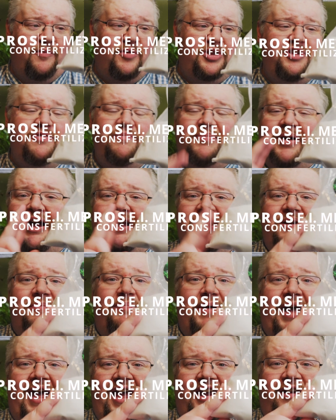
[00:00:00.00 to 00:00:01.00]
When you buy a
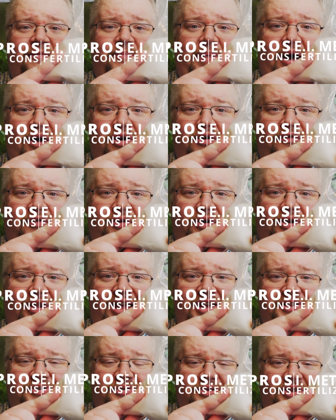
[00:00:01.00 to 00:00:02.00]
bag of powdered
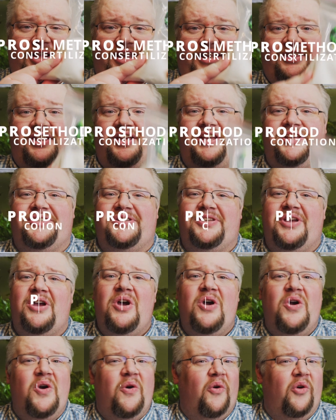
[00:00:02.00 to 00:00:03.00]
fertilizer like this,
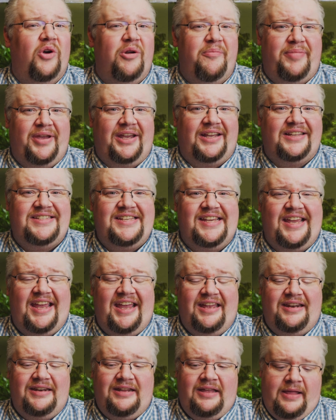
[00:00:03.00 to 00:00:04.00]
or a big
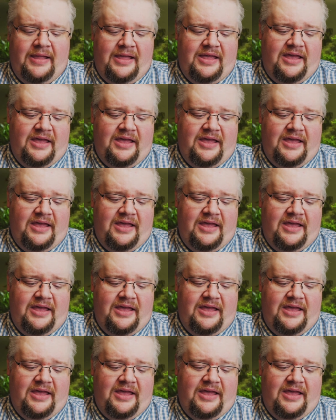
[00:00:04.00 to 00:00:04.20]
tin,